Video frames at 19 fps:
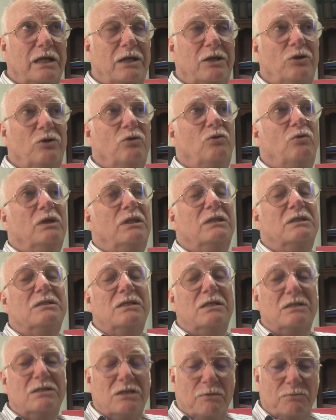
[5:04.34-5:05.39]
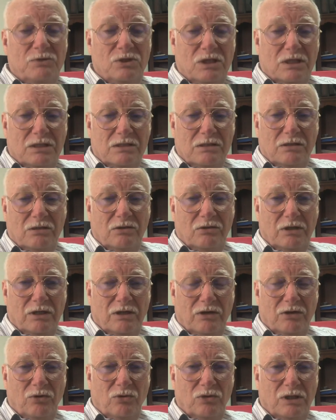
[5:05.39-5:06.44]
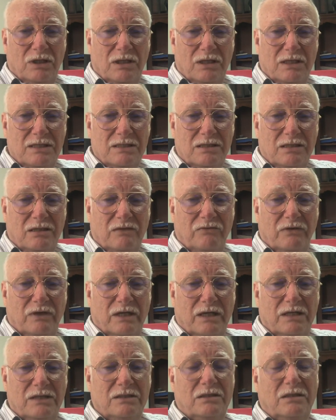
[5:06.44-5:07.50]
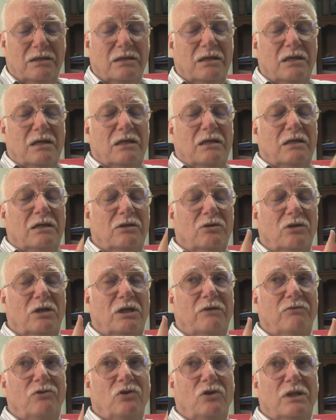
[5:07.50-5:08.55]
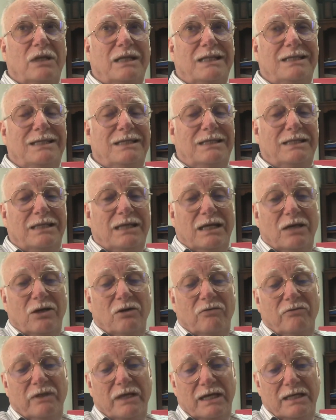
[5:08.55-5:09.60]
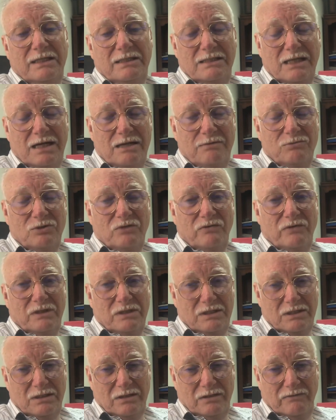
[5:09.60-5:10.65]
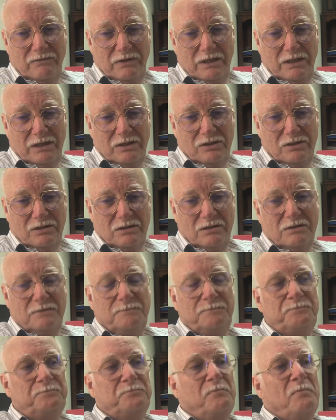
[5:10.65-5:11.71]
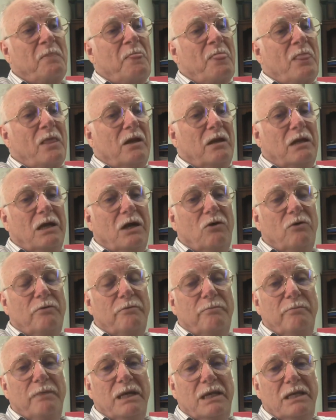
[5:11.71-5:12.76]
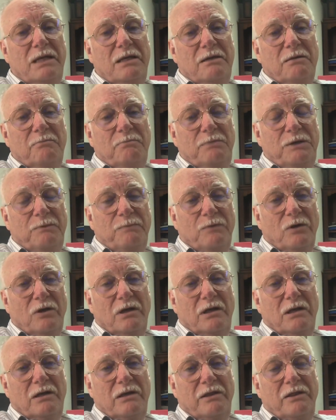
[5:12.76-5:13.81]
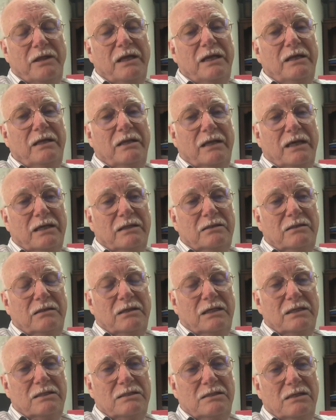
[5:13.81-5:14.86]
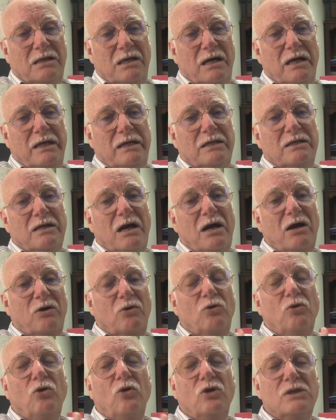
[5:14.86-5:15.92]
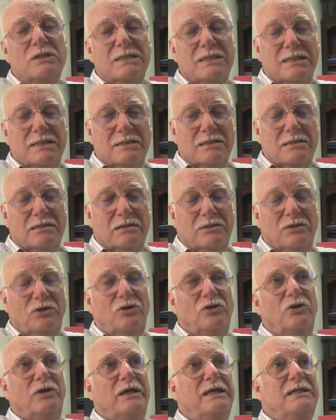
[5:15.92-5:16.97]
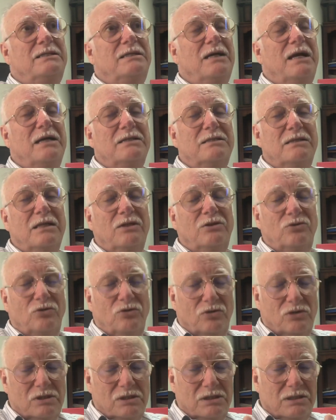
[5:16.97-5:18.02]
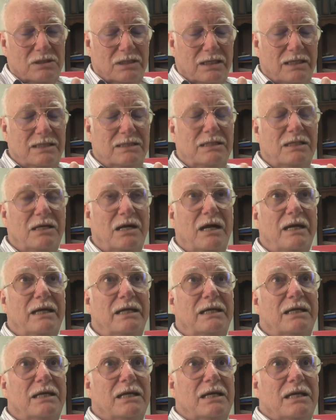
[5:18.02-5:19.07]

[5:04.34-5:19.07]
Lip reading: tell you what is the subject included in the certification. It will give you the detail of the exams of the certification. Now, many people think that ACI are courses. No, ACI is not courses. ACI